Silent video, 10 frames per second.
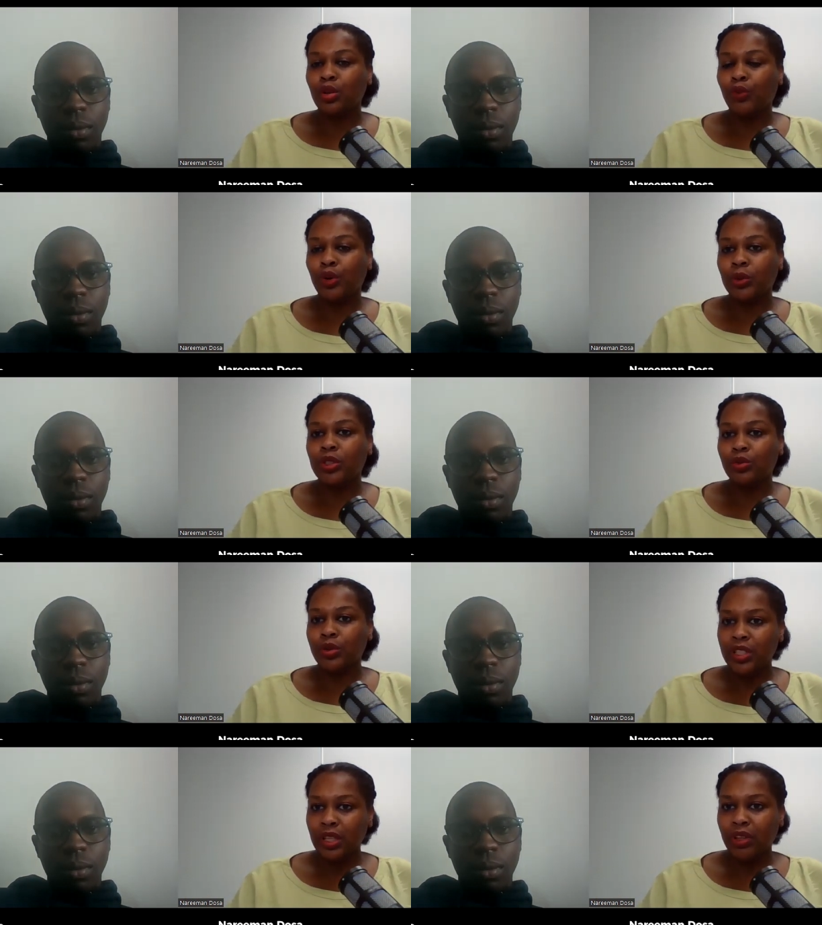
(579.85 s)
Speaker 1: look forward to
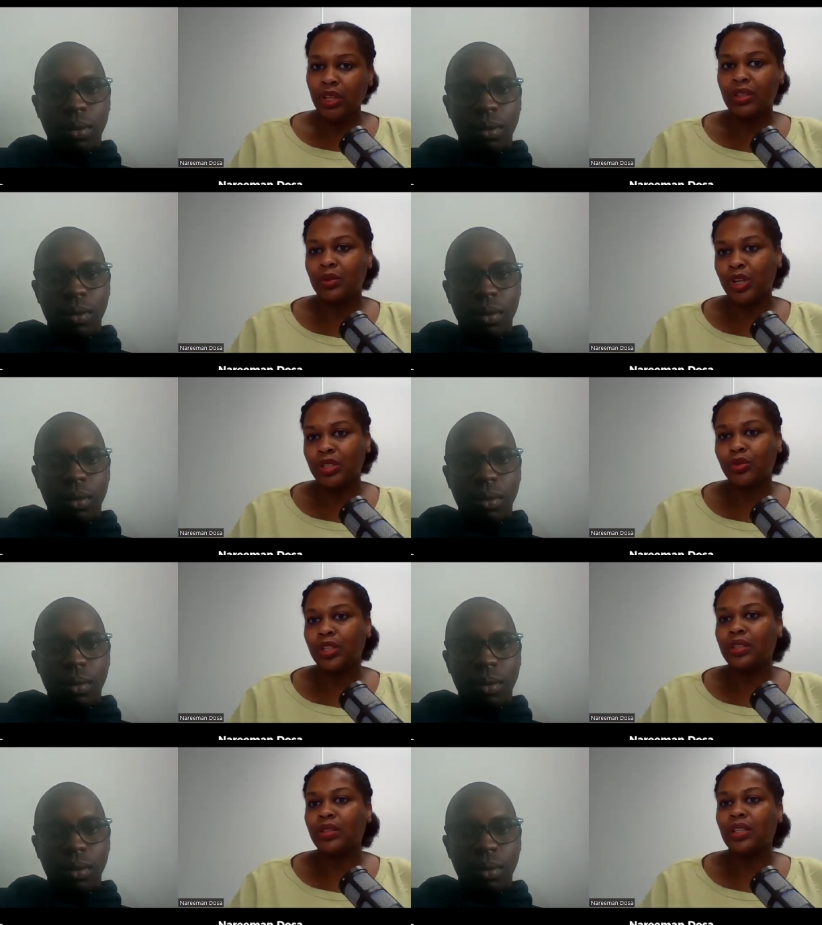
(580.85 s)
receiving these press
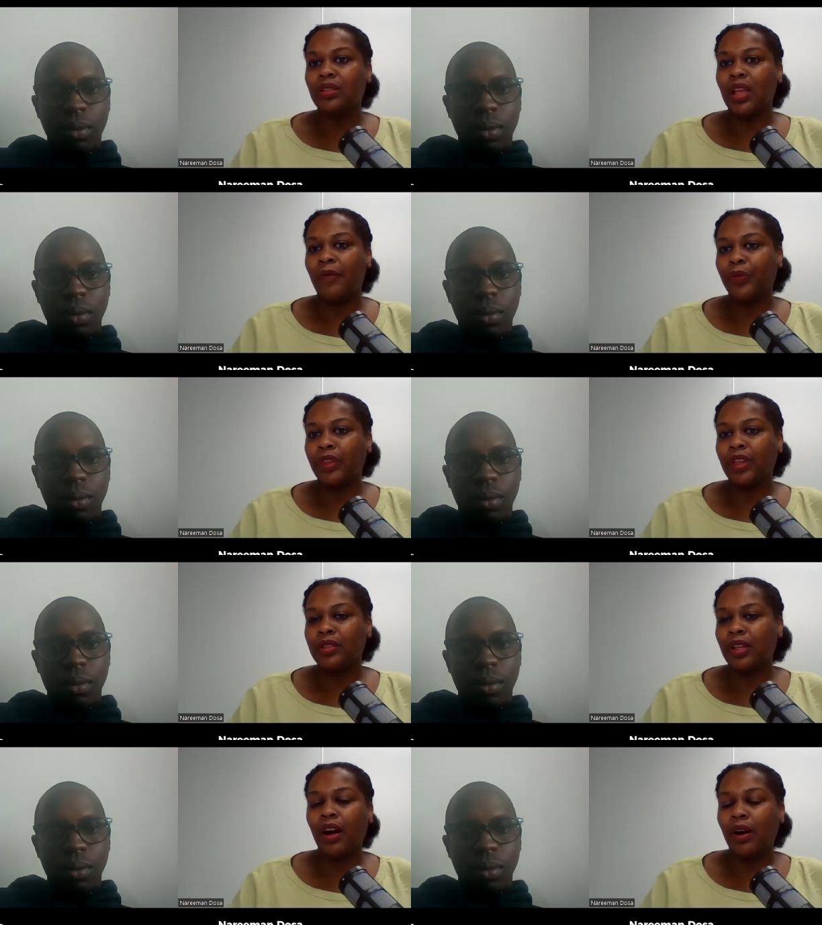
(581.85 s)
releases? And
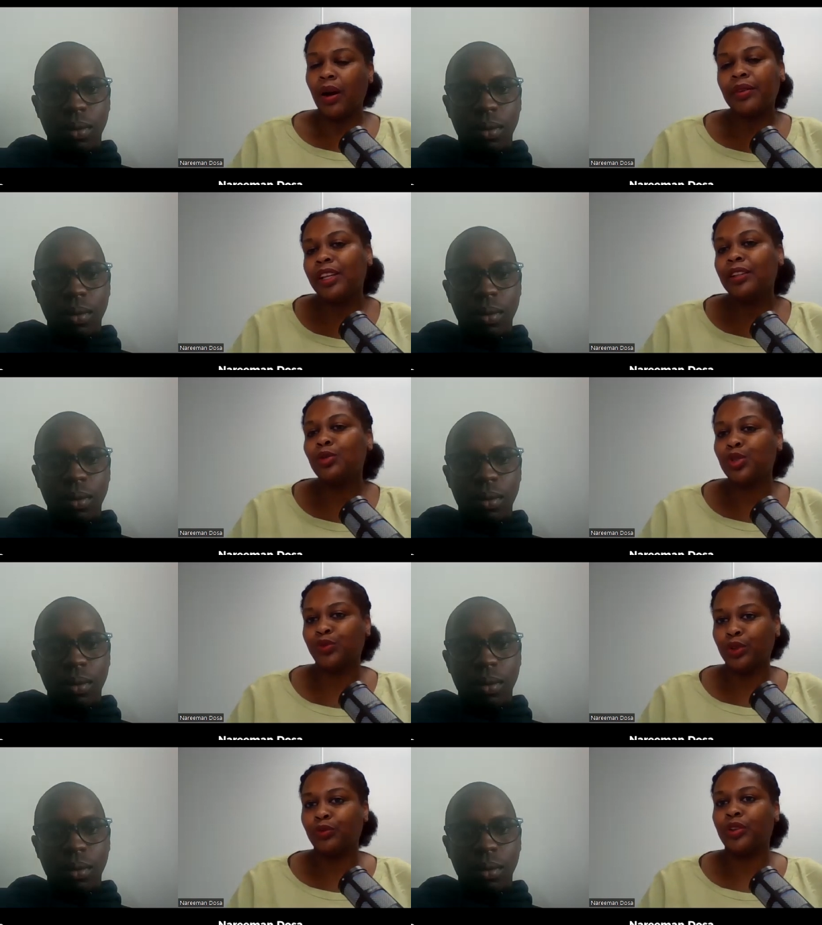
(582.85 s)
is uh, are they
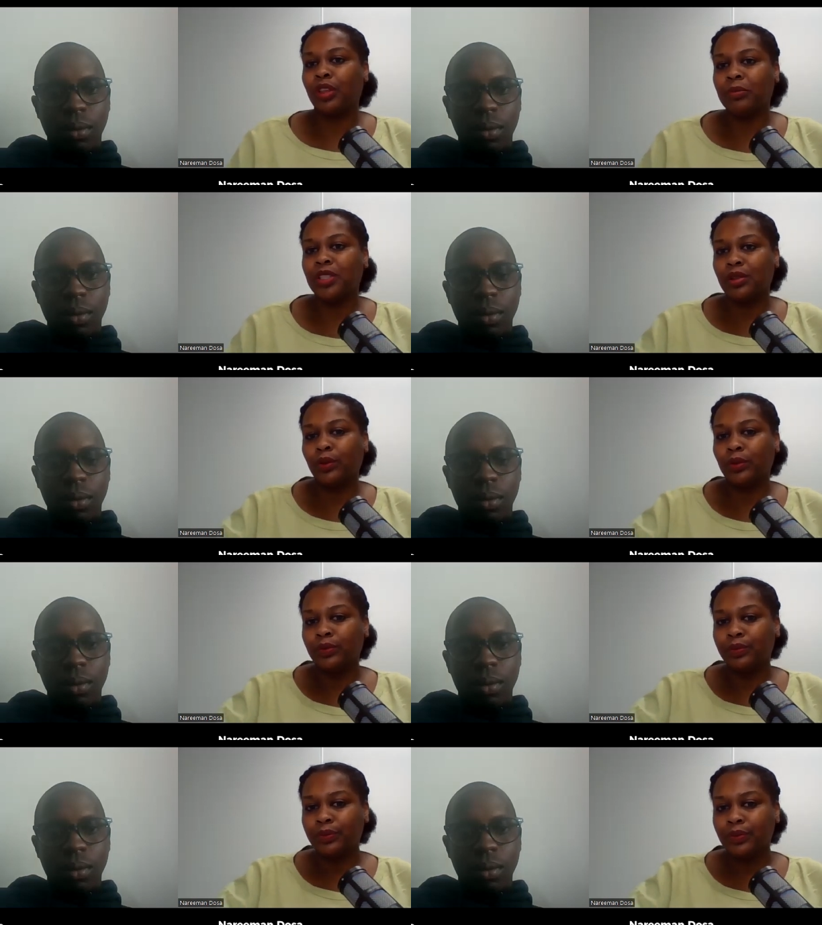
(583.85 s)
useful for them still?
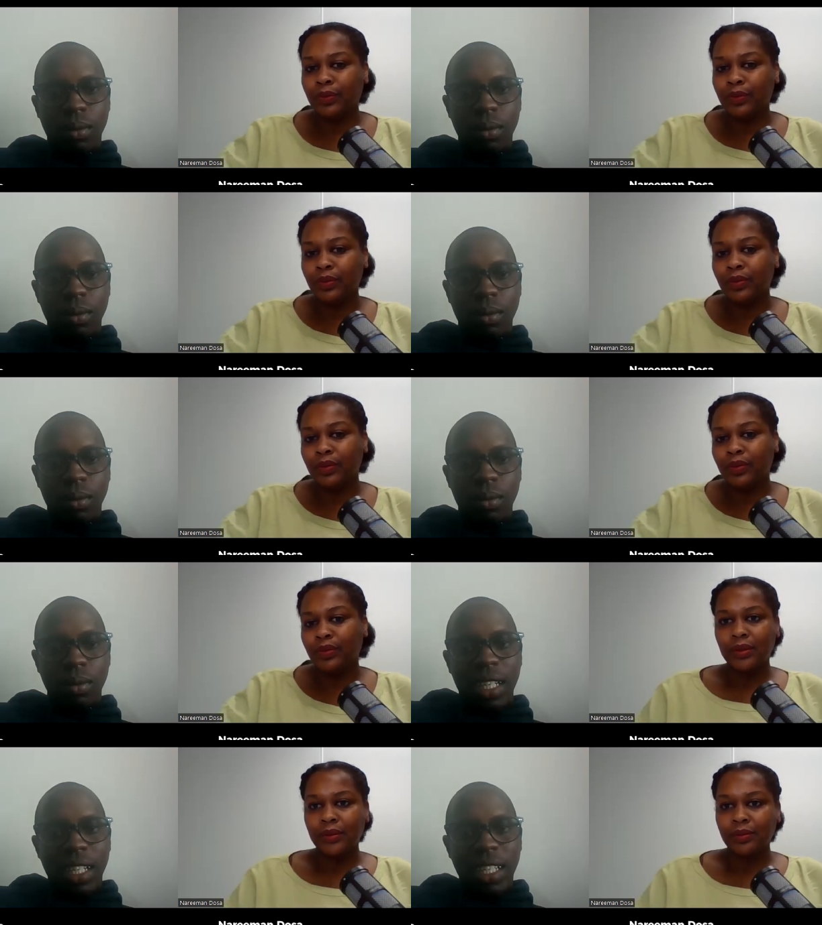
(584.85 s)

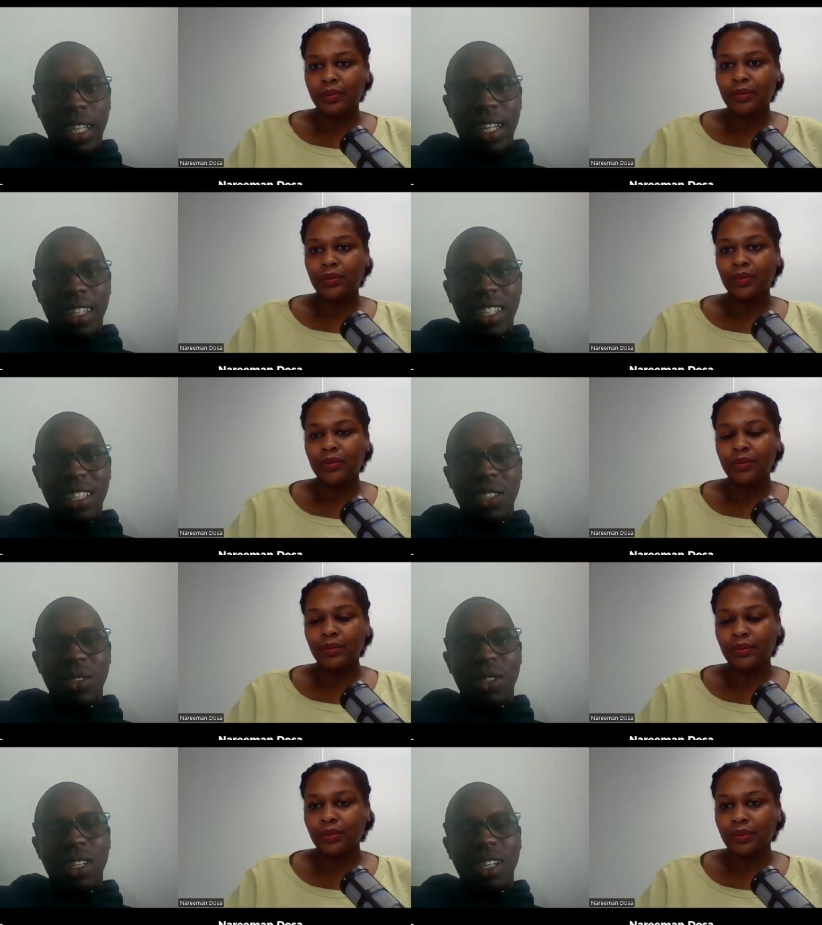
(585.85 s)
Speaker 2: Yeah, thank
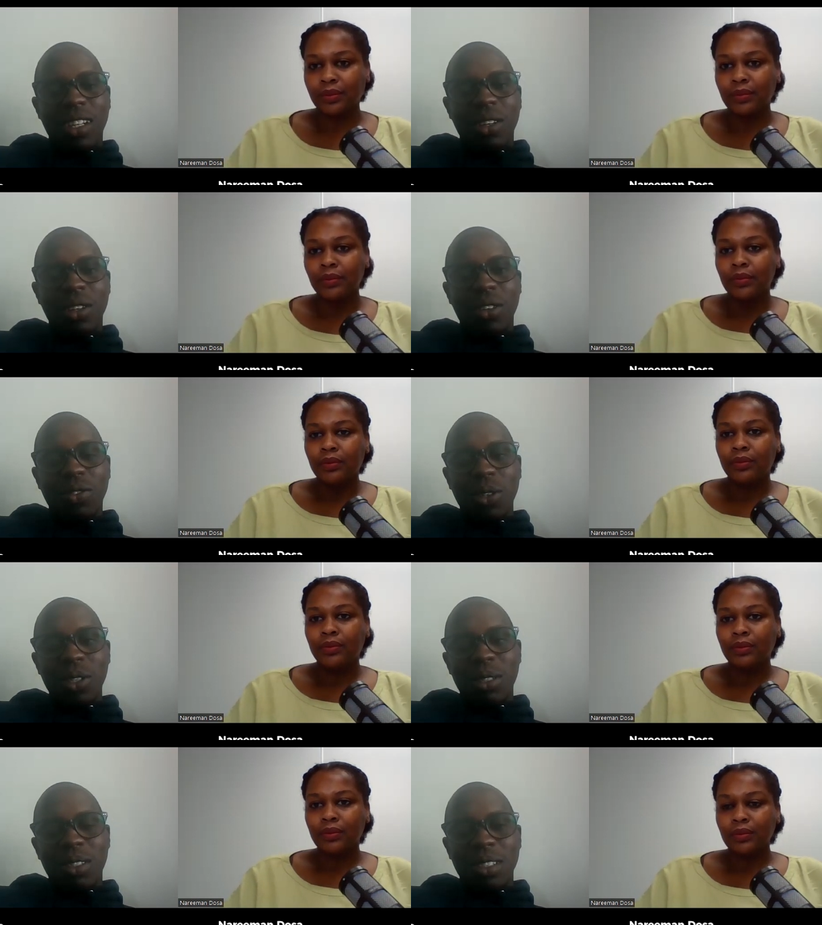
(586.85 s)
you. Uh, of
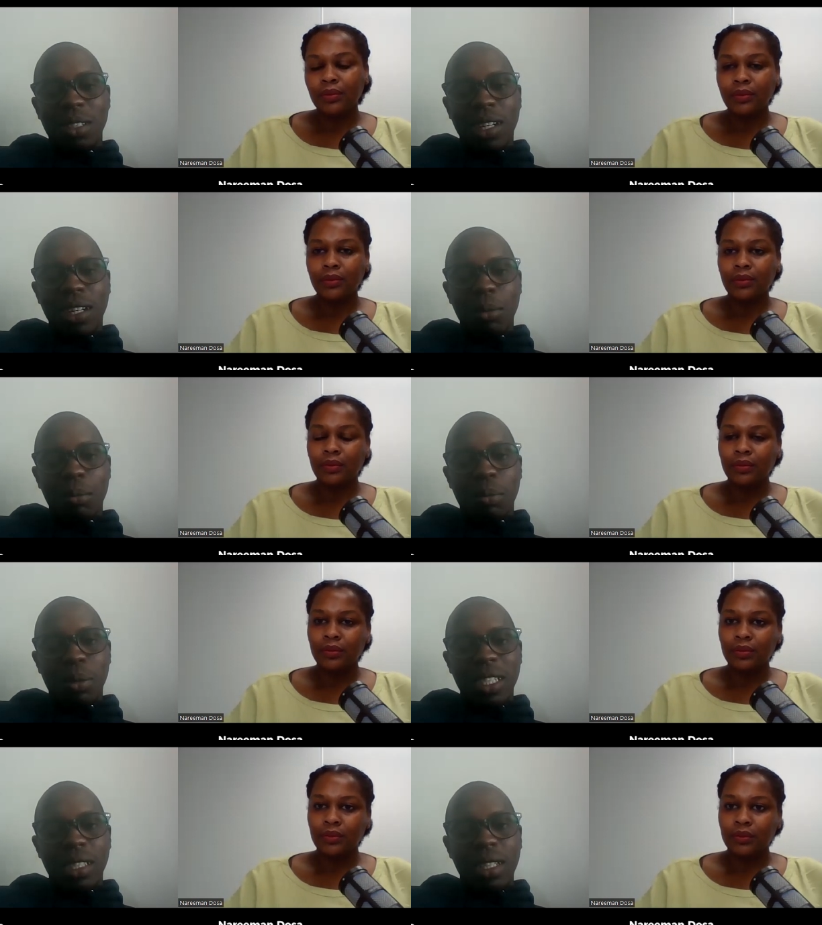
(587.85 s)
course, uh,
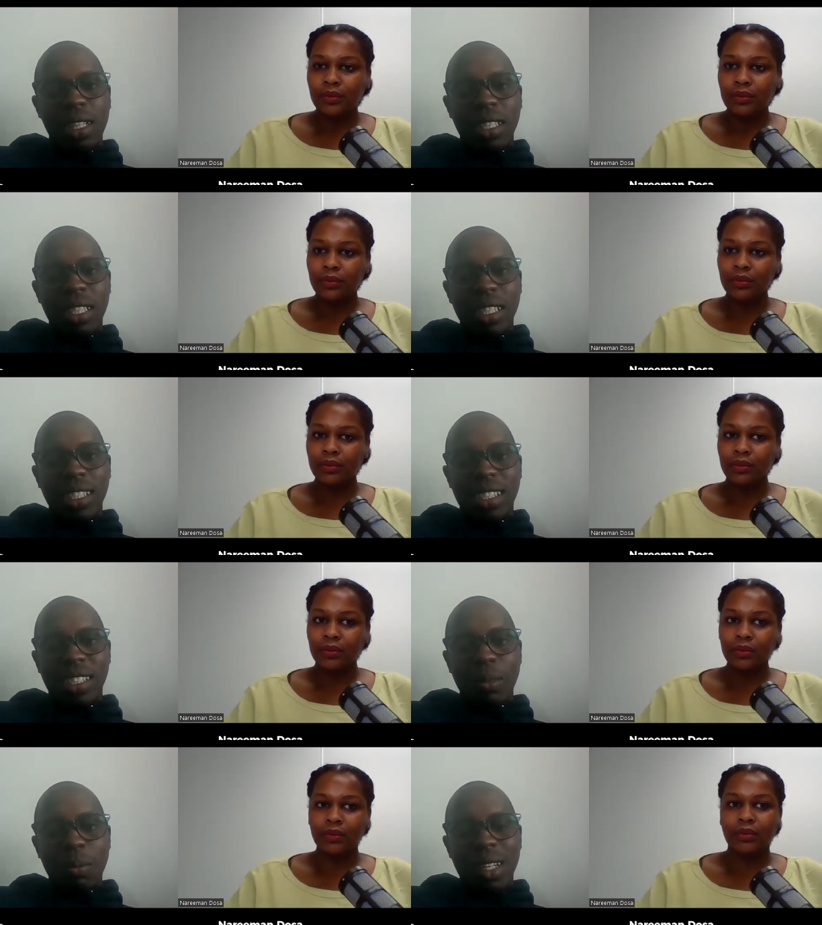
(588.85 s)
press releases
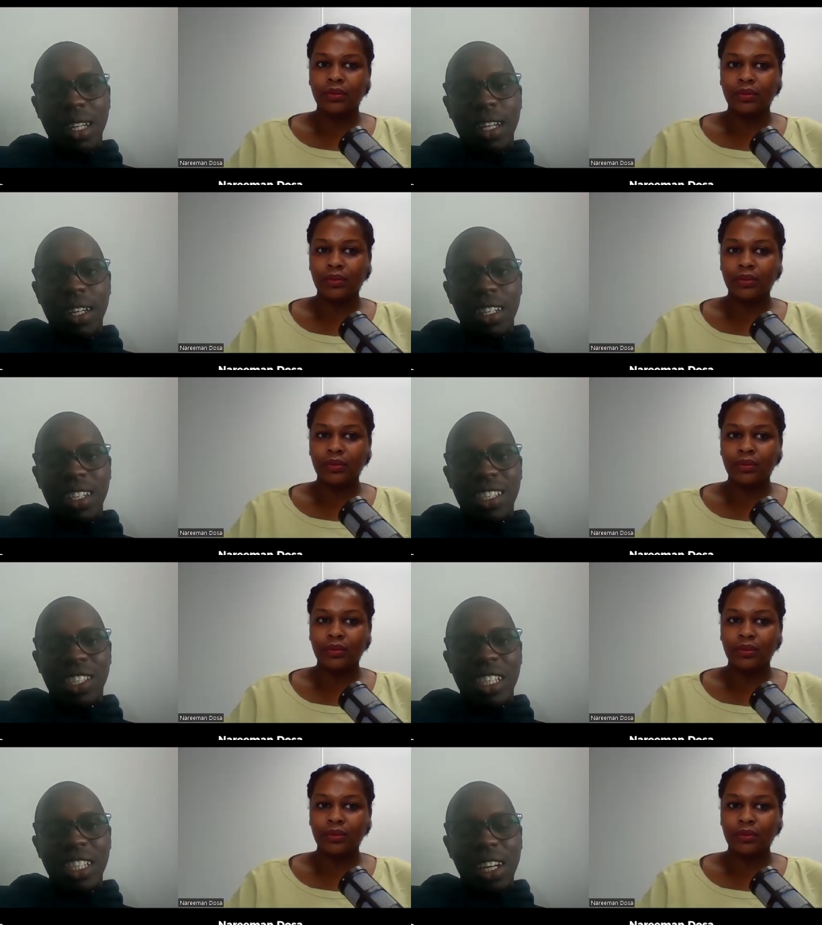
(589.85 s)

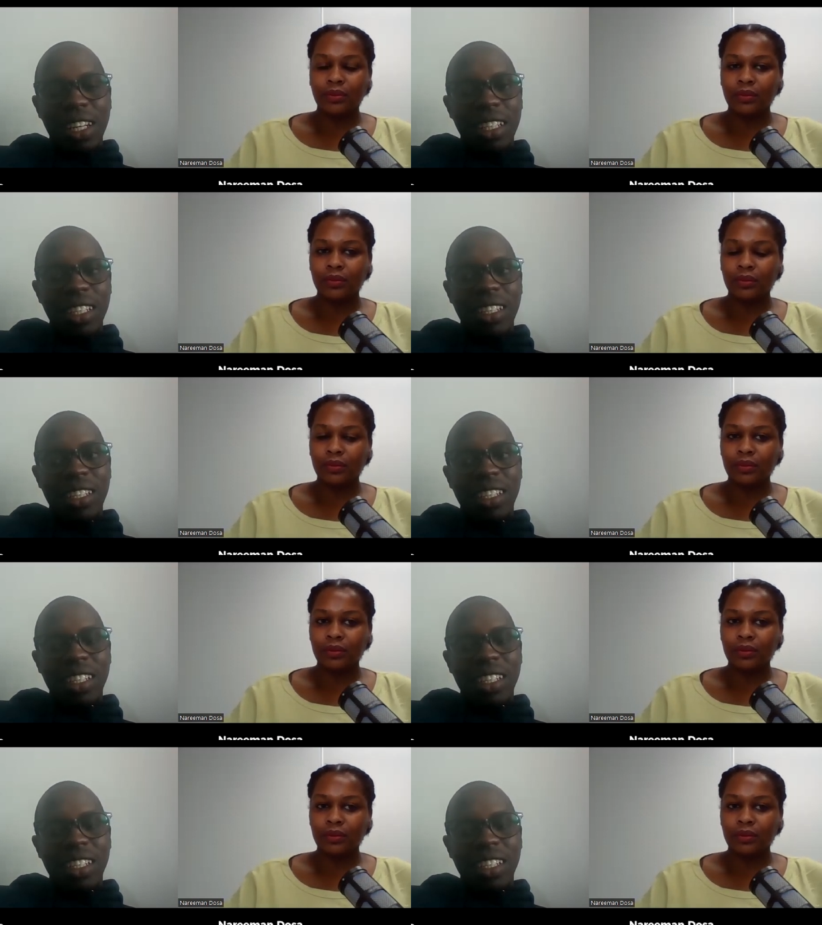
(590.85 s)
generally